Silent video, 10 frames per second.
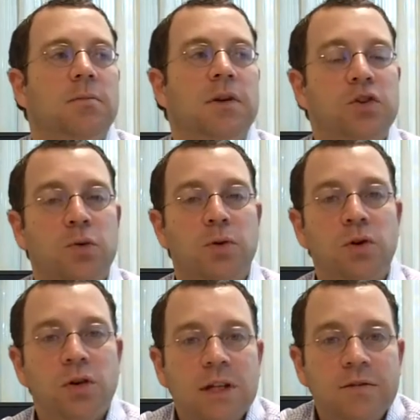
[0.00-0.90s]

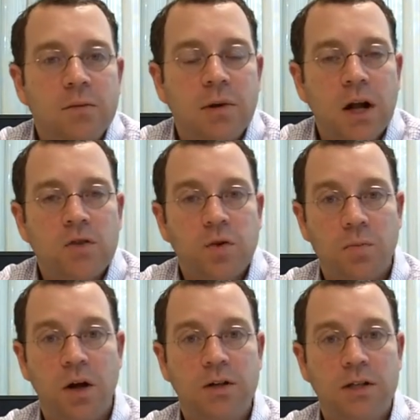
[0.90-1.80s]
miserable Cleveland Browns
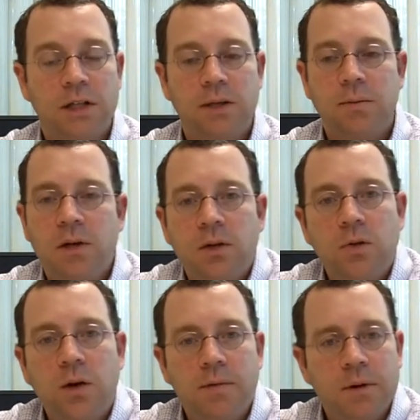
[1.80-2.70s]
football team,
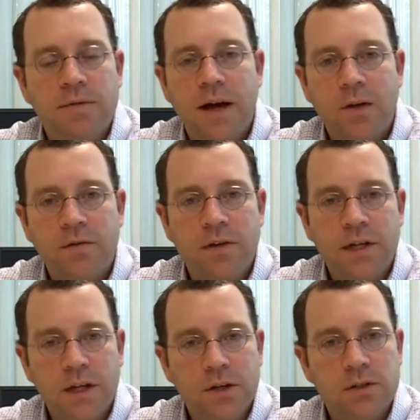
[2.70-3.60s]
who I've been following for
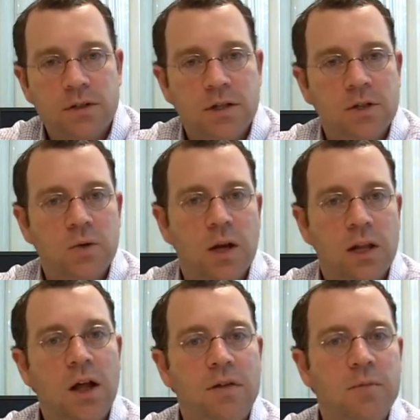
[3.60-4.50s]
years and who I
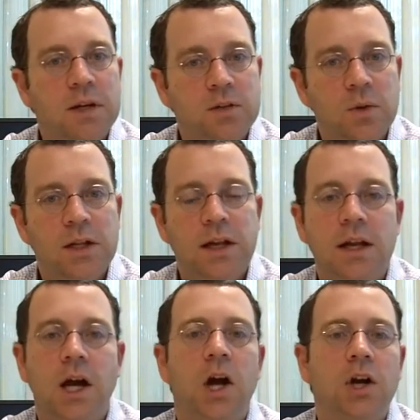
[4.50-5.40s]
love, but it's really
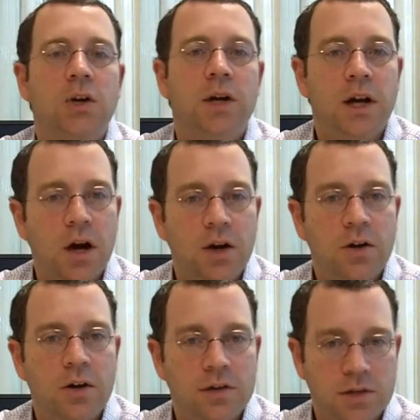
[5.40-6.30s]
getting harder and
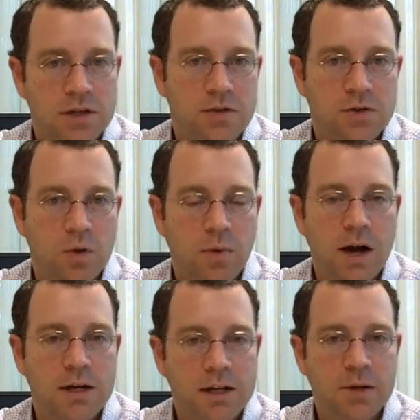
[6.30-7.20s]
harder as the years go
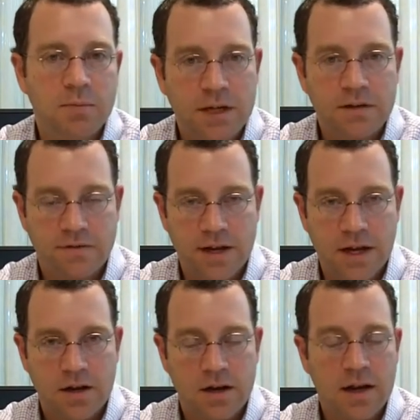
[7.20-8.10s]
by to keep being a
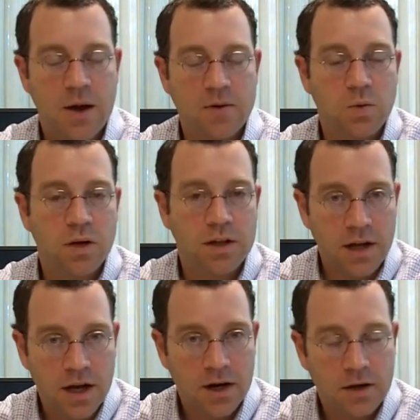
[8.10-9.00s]
fan. And I was one of the
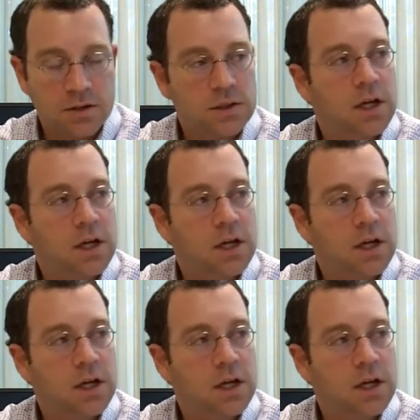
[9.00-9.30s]
diehards